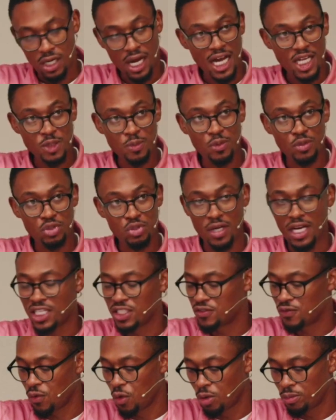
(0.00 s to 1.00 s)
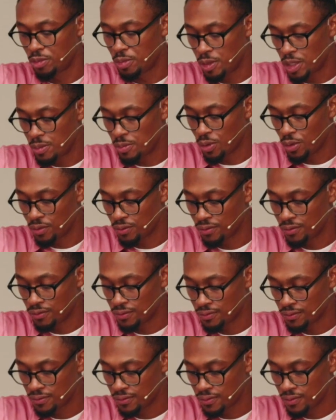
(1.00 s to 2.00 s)
We are gospel-transformed people,
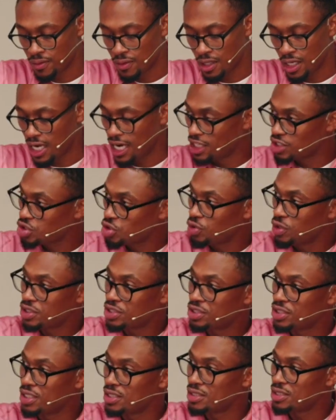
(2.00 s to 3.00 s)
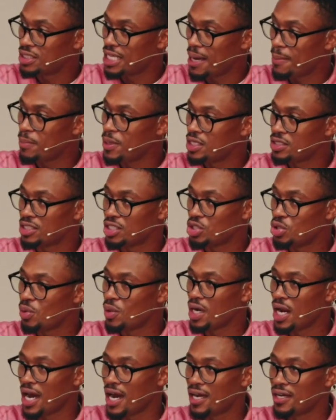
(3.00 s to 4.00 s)
and as Christians, that means
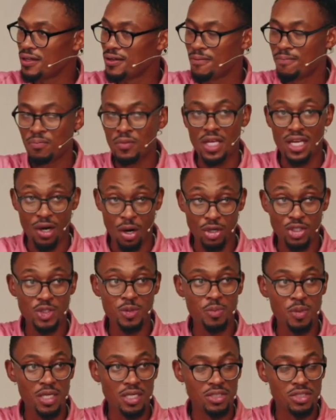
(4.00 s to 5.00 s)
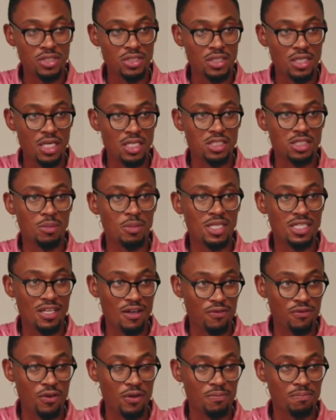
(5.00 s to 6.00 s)
that you and I and our speech is to be